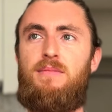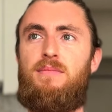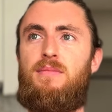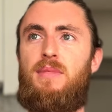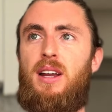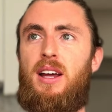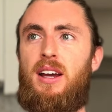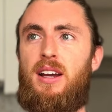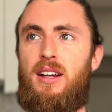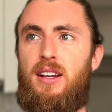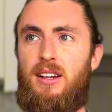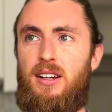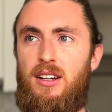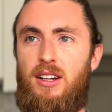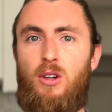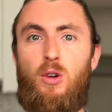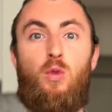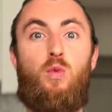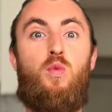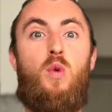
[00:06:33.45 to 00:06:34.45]
like
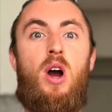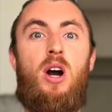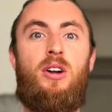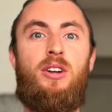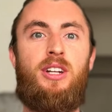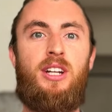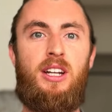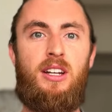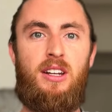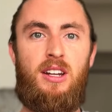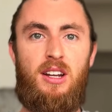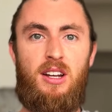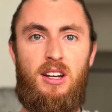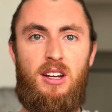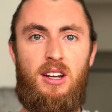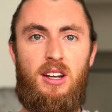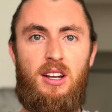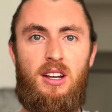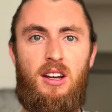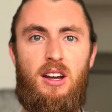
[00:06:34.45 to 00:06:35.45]
grounded
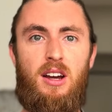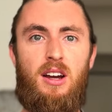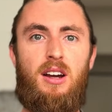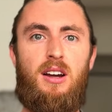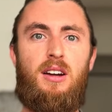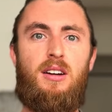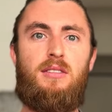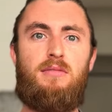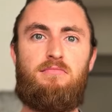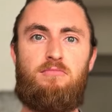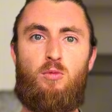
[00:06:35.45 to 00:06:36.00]
uh,